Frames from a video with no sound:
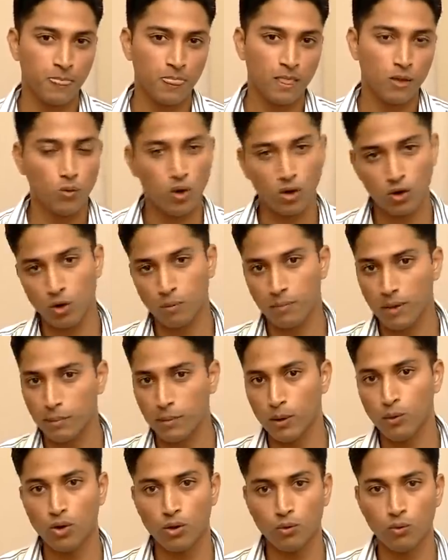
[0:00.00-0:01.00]
One on
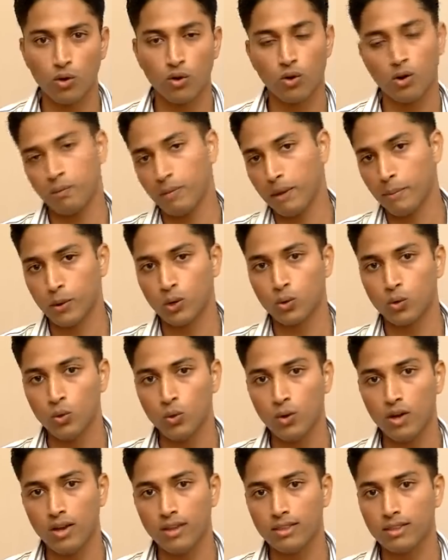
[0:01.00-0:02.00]
paper 1, one on paper
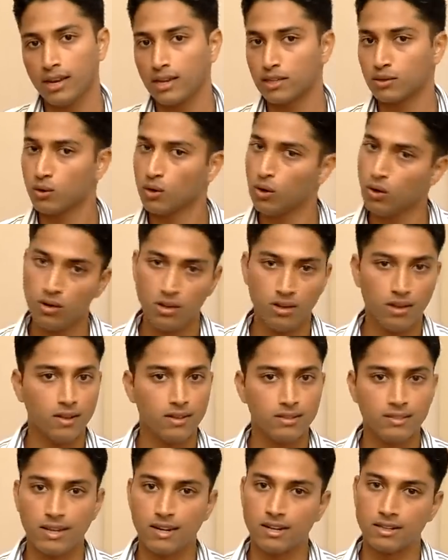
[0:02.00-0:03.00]
2, and the next one on
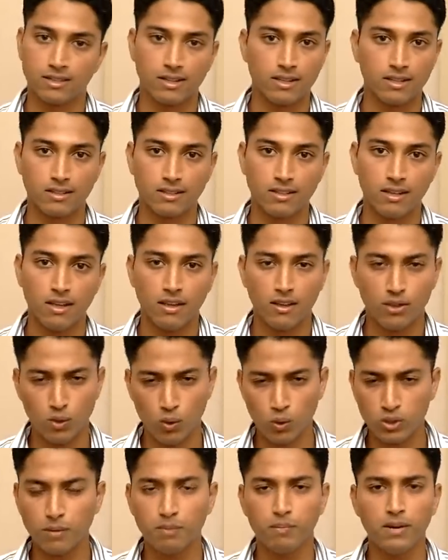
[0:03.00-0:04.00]
general studies.
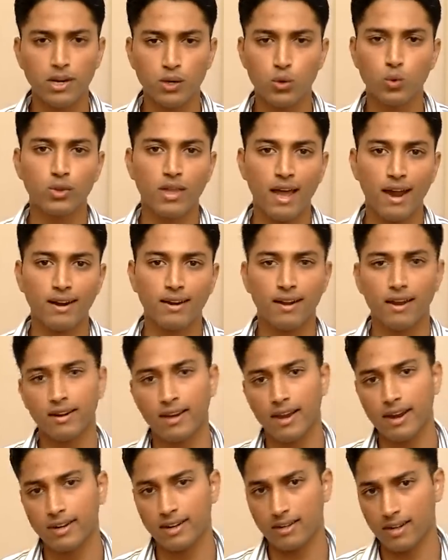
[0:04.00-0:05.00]
You simply do that
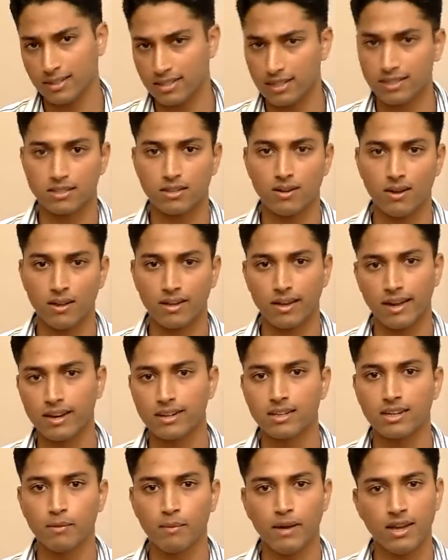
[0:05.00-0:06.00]
and get it assessed and
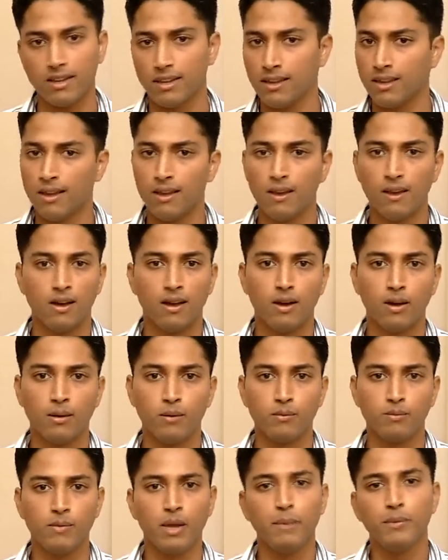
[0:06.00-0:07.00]
corrected by
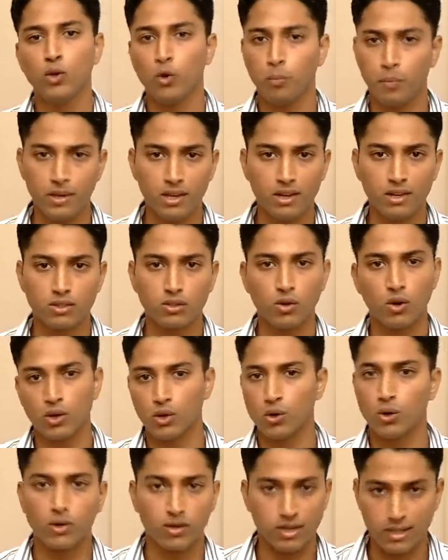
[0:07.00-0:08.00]
maybe your peers or
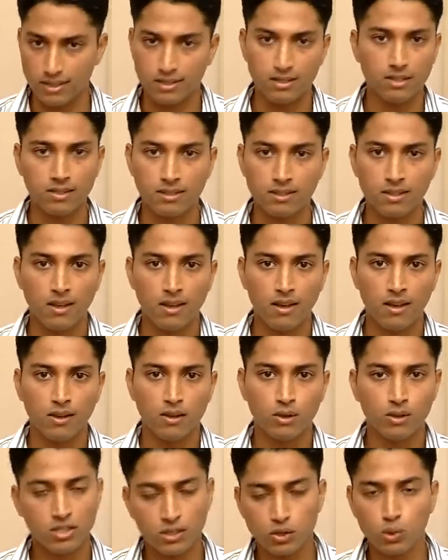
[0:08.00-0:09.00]
your teachers.
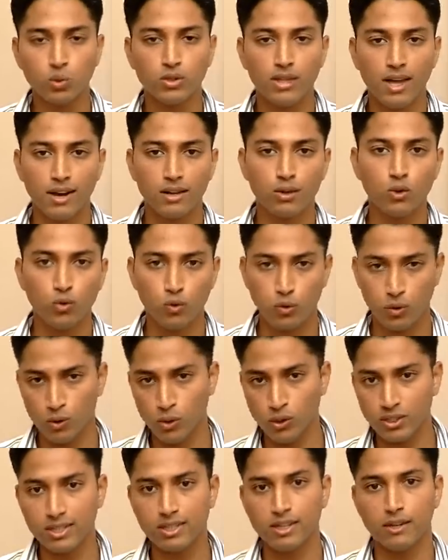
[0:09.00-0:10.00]
You just do that,
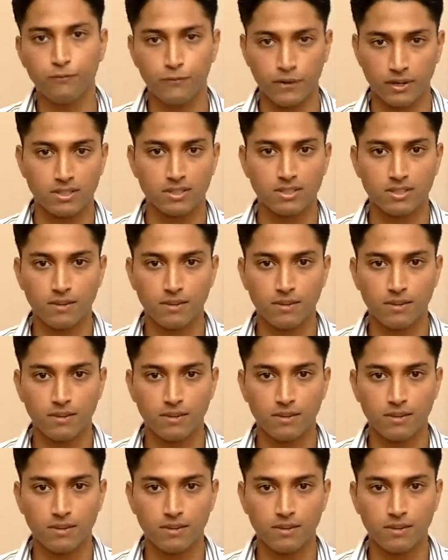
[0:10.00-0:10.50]
you'll see the difference.